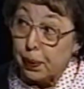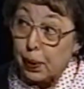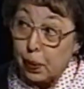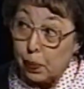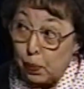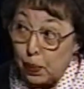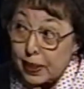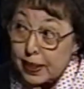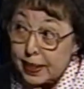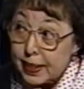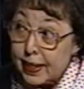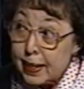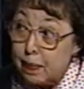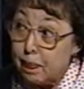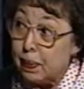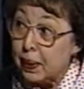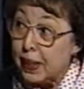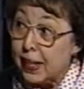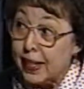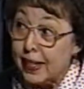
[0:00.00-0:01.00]
resting
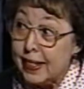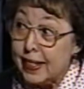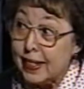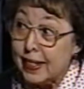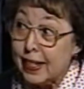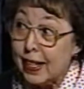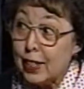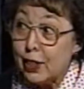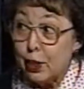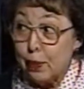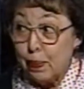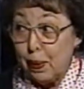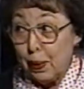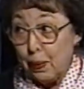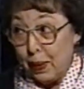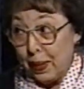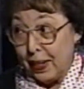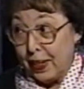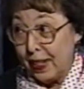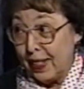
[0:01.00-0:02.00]
place to be
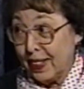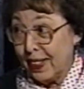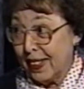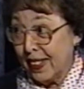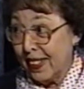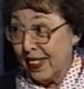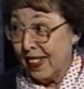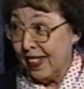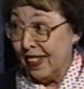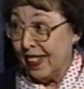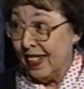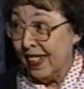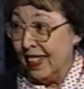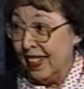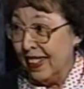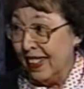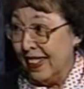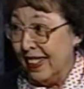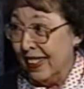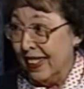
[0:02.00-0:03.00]
with us.
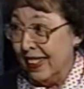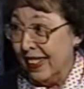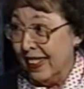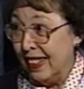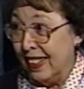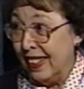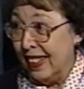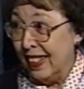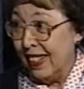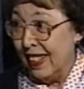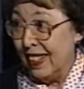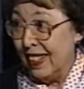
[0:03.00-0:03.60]
Well,